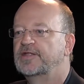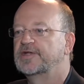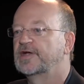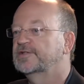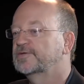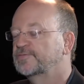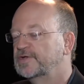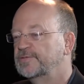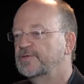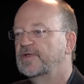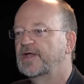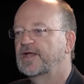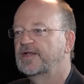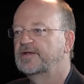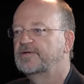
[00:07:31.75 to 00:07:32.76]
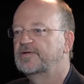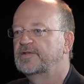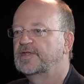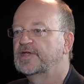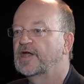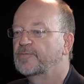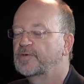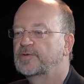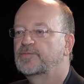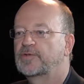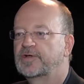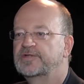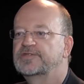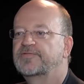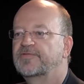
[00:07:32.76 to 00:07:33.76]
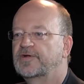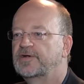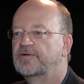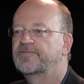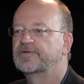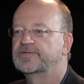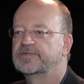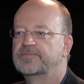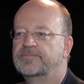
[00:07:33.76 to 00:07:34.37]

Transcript: talk to people, and the government employees are very nervous